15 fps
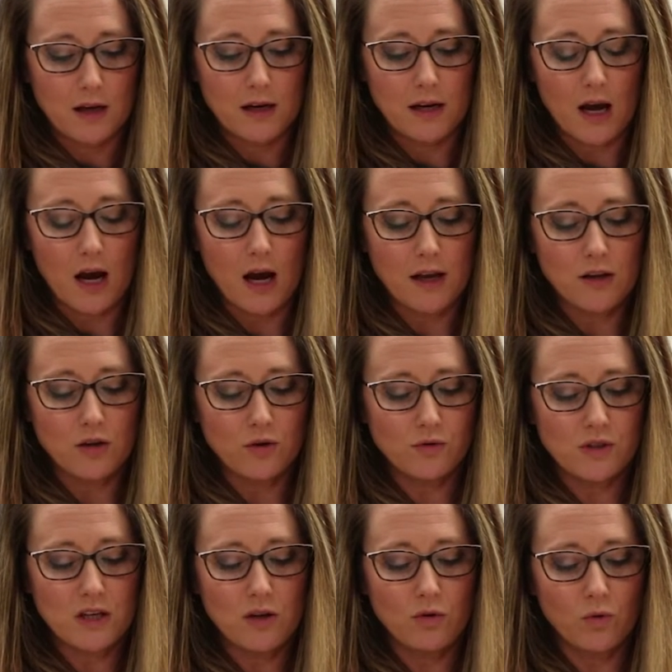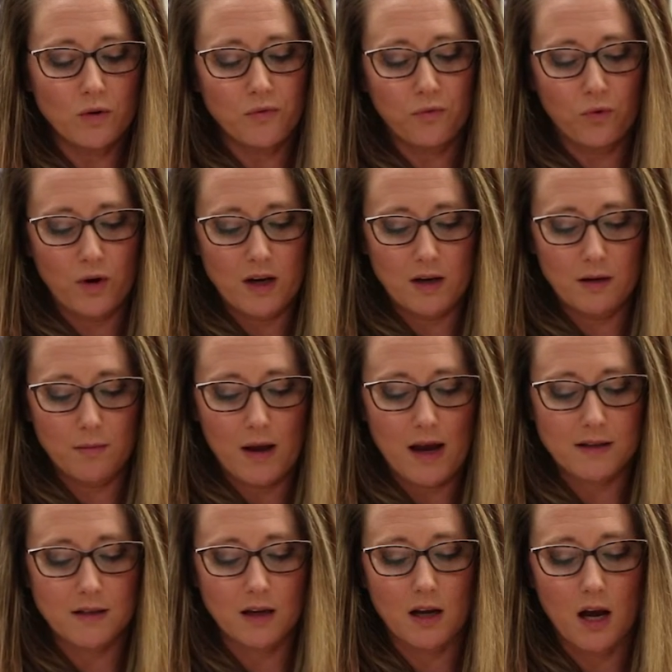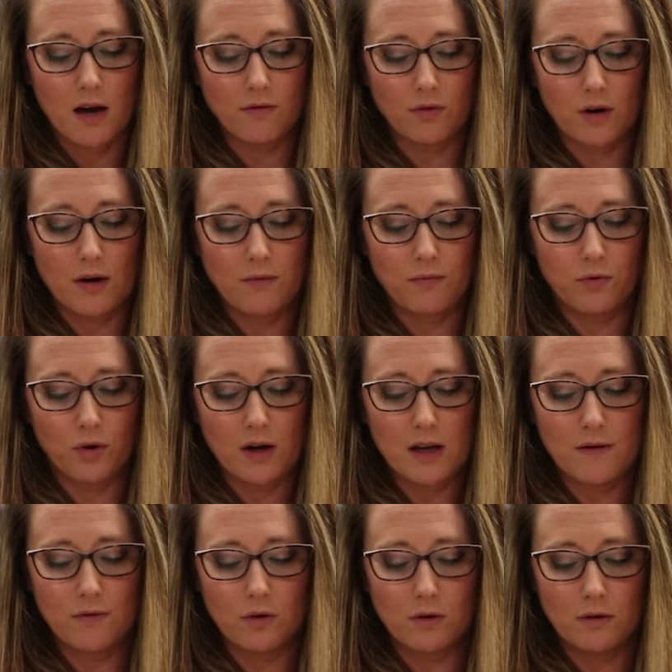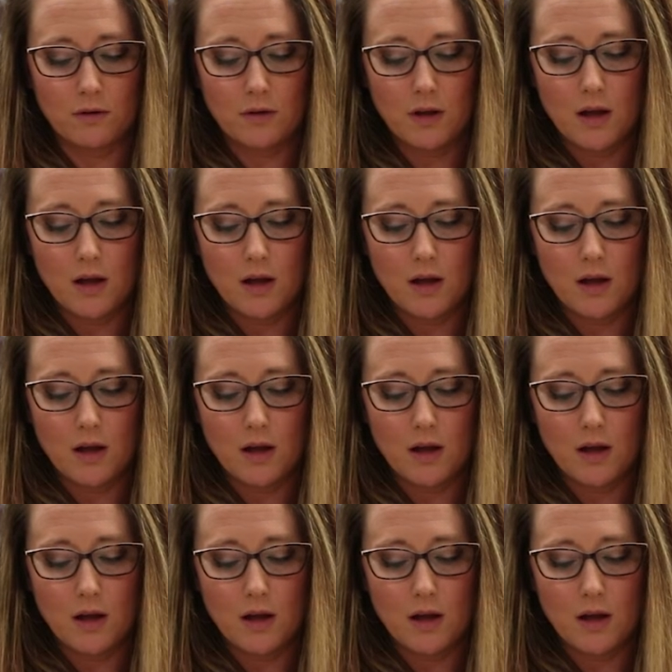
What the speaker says: not using your freedom as a cover up for evil,